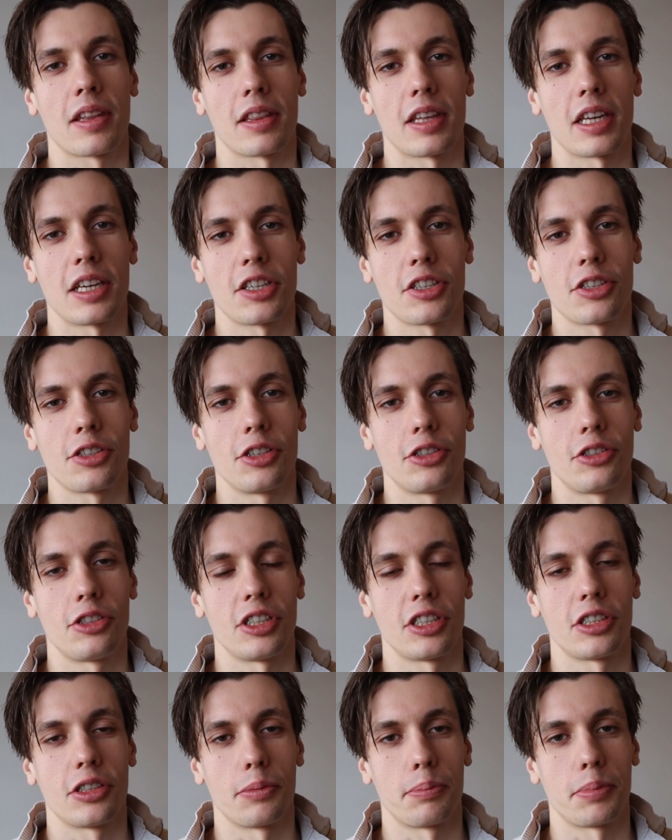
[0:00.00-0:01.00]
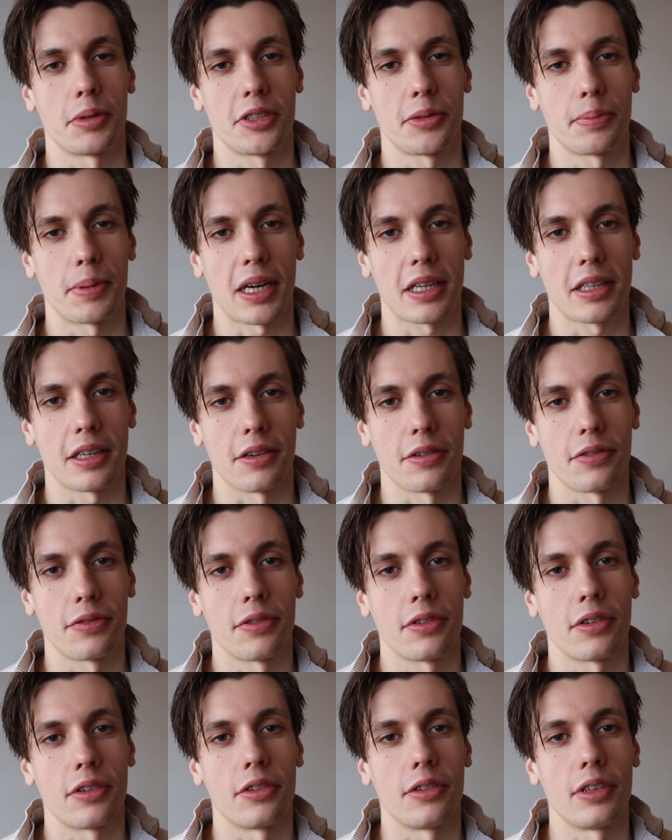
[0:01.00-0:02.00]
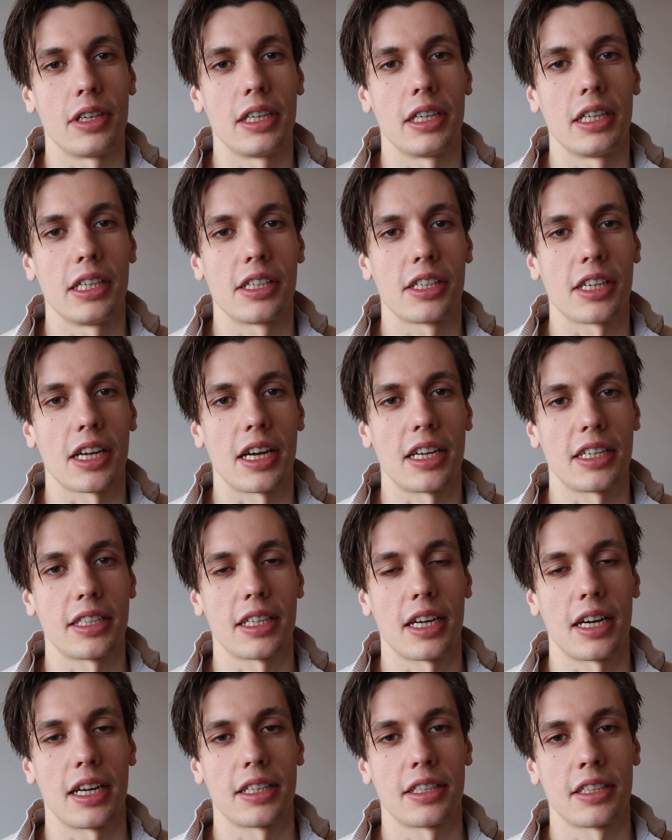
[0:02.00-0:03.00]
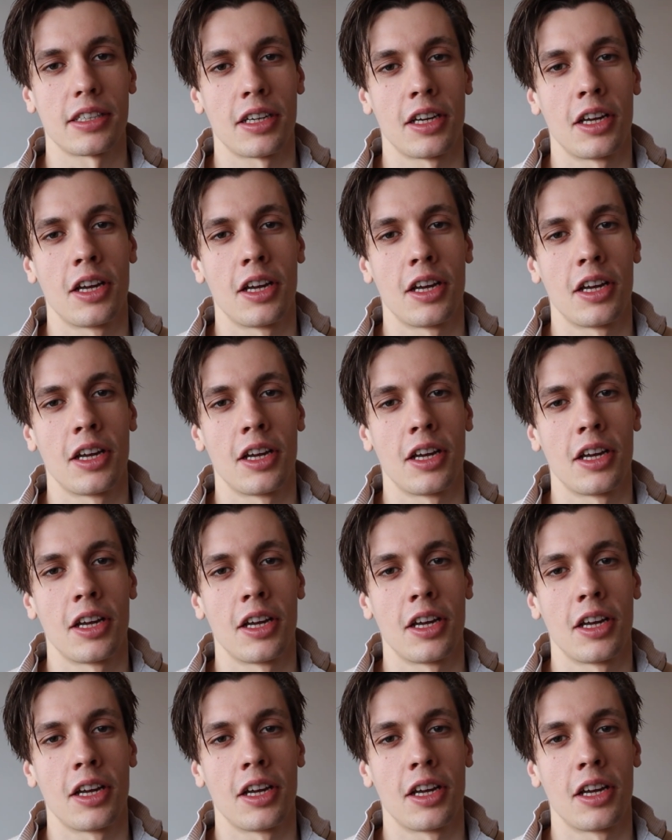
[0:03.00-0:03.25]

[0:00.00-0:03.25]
this nutritional perspective really says that